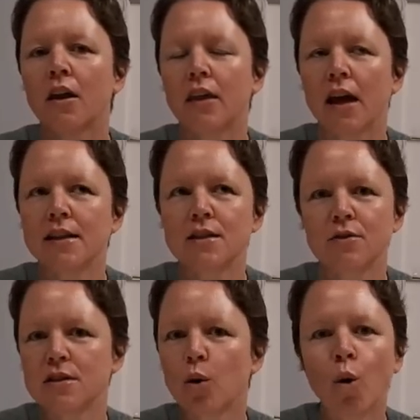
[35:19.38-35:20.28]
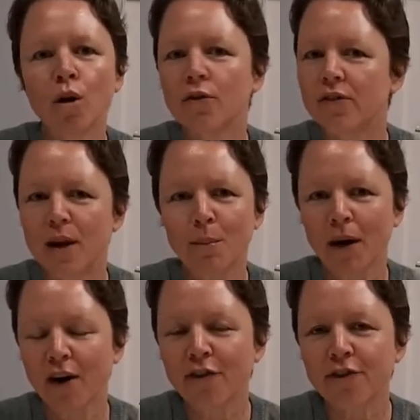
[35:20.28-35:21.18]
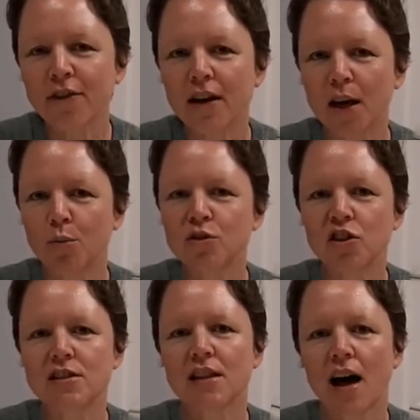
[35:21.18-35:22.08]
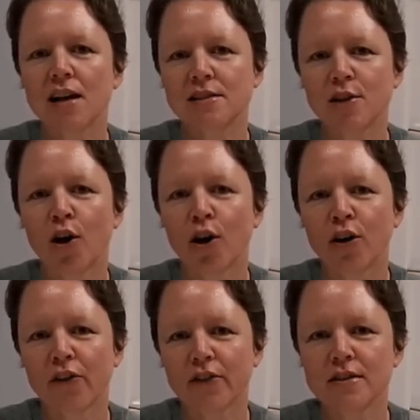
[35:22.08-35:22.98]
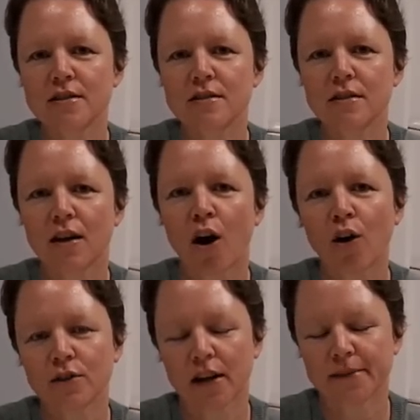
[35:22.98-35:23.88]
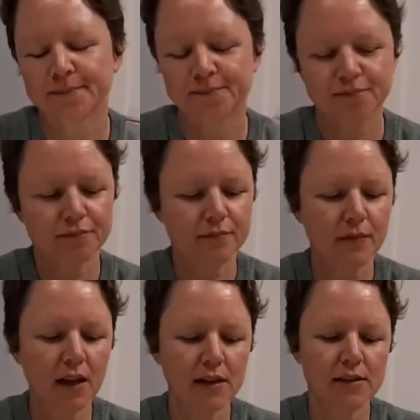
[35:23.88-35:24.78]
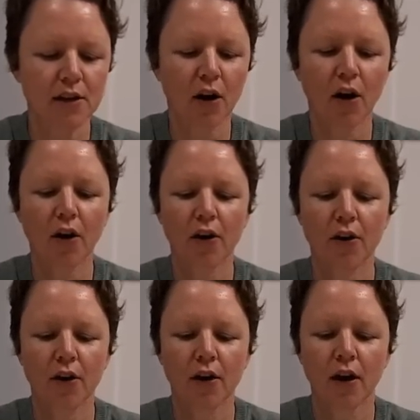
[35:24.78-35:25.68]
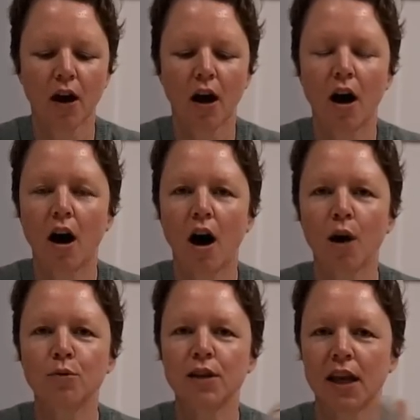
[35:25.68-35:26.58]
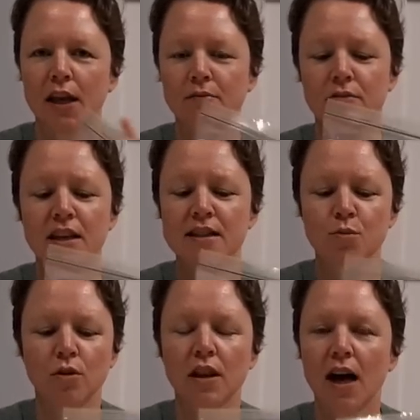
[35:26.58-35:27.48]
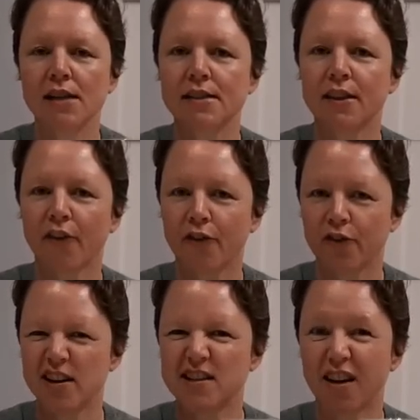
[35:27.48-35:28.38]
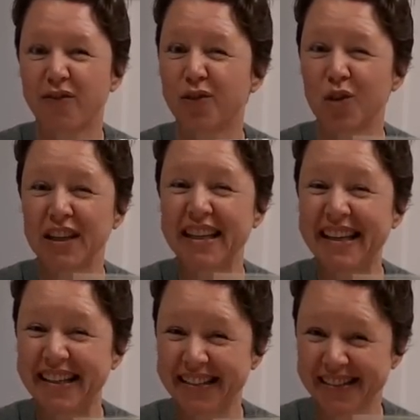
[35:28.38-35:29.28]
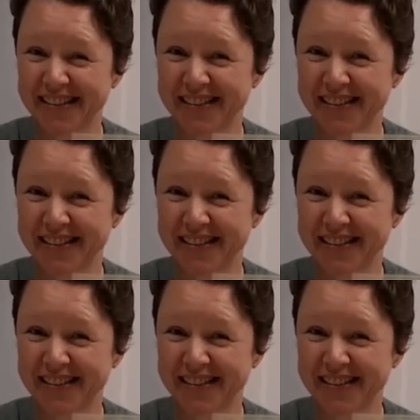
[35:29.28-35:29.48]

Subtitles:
The answer is all of the above. It will just last longer if it's colder. So I would keep, this will last in the freezer for years,